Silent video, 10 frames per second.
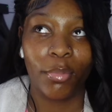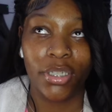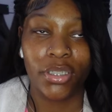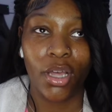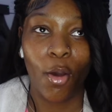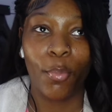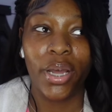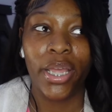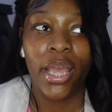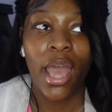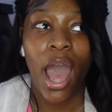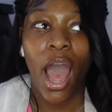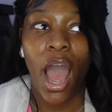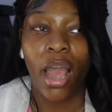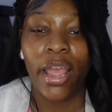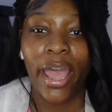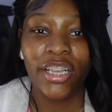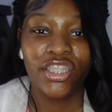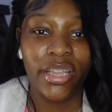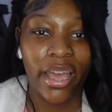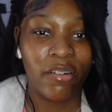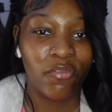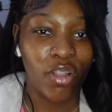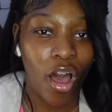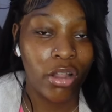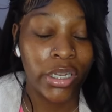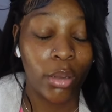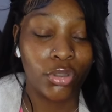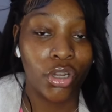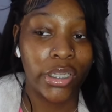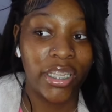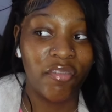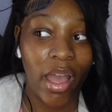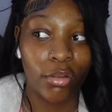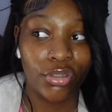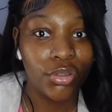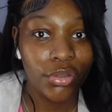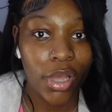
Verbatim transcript: of months ago, but I actually had a vlog that I was gonna give out to